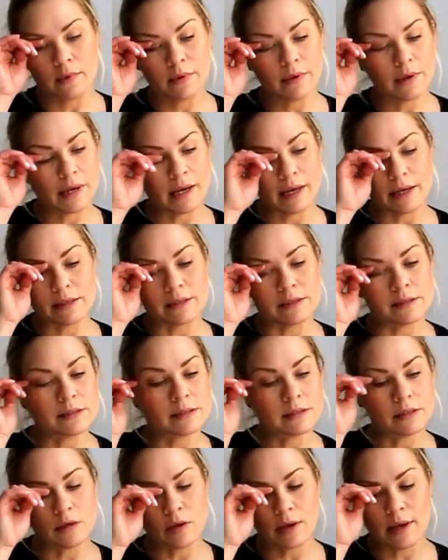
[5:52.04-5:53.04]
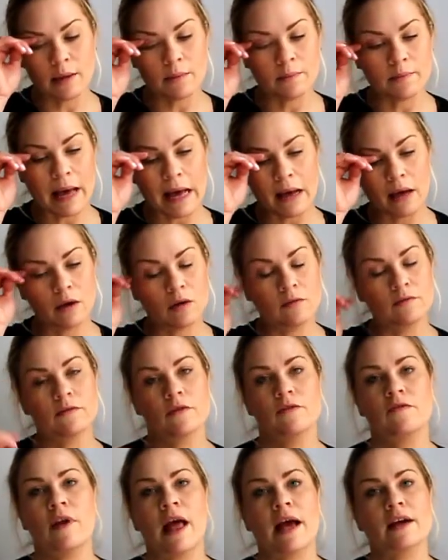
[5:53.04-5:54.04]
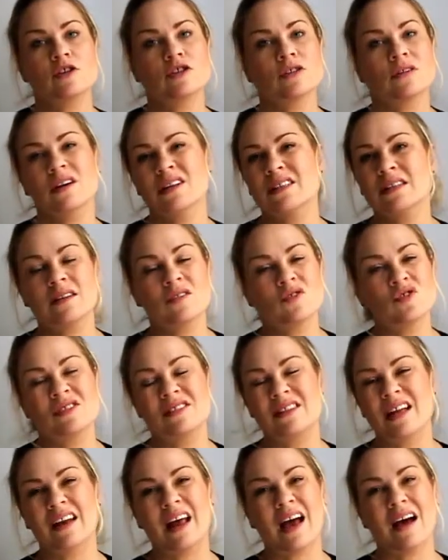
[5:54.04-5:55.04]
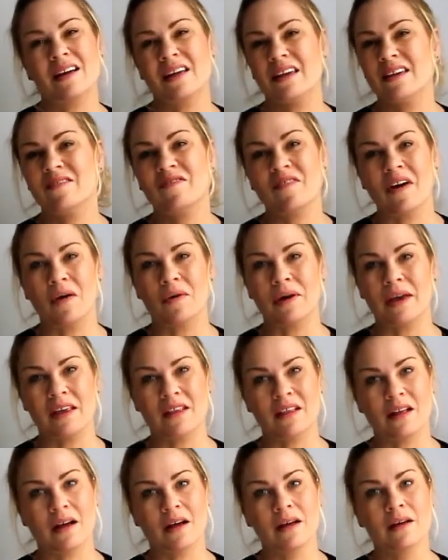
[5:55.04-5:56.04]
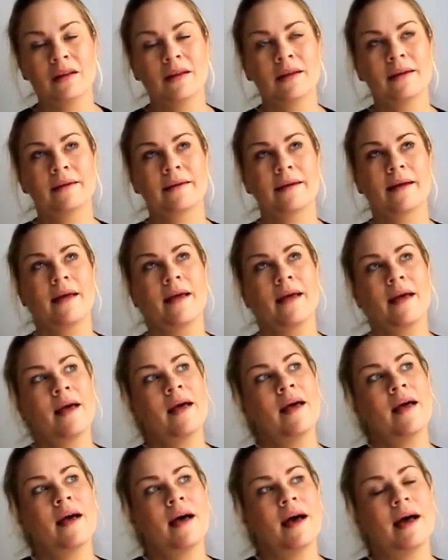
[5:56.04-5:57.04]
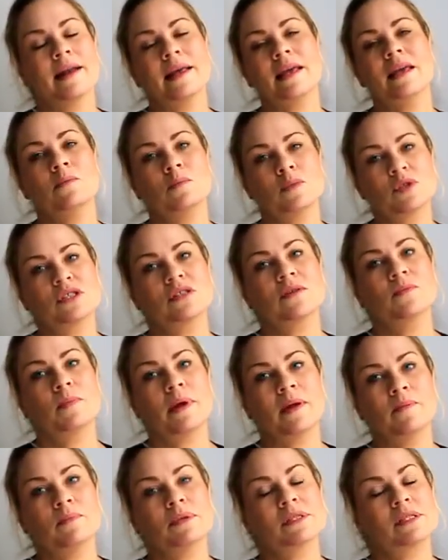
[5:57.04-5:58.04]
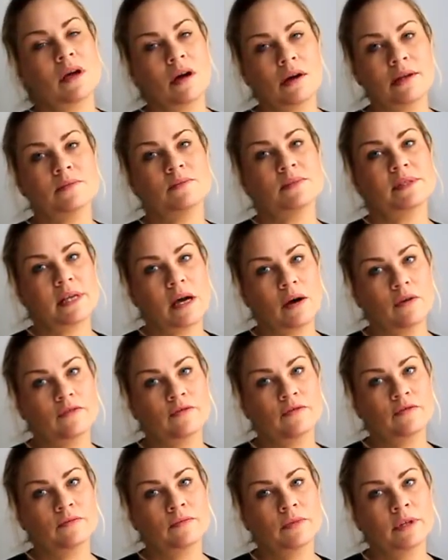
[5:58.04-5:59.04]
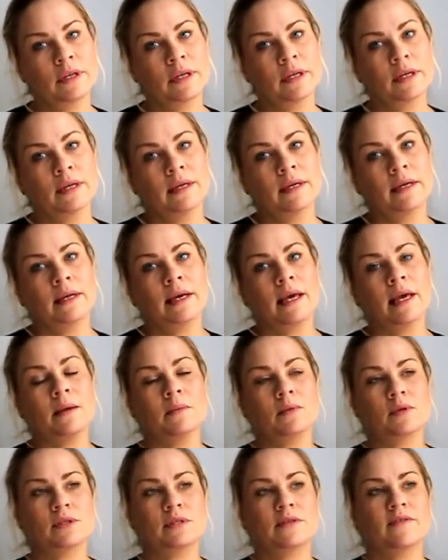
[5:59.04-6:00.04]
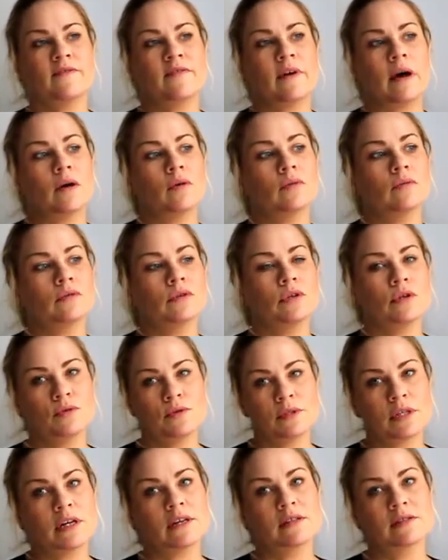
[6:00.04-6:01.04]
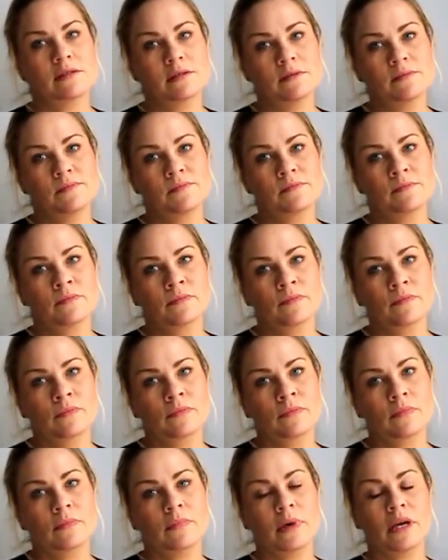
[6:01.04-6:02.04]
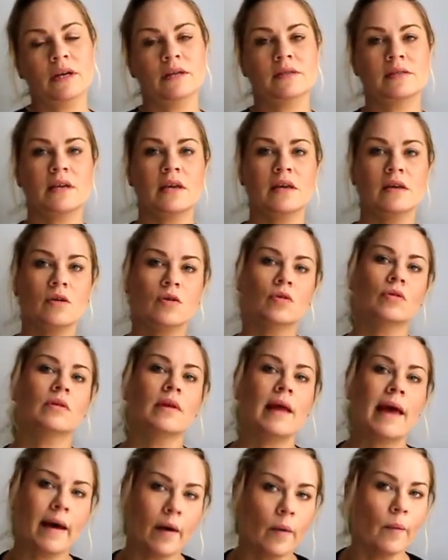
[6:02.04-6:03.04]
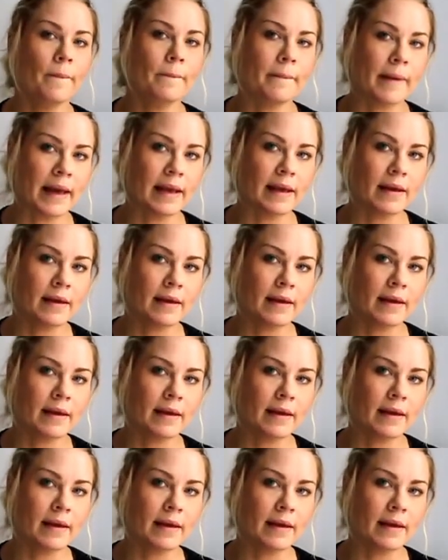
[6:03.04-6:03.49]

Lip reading: And looking back on reflection, I didn't understand how he felt either, and he must have been beside himself. He must have felt useless because he couldn't help me.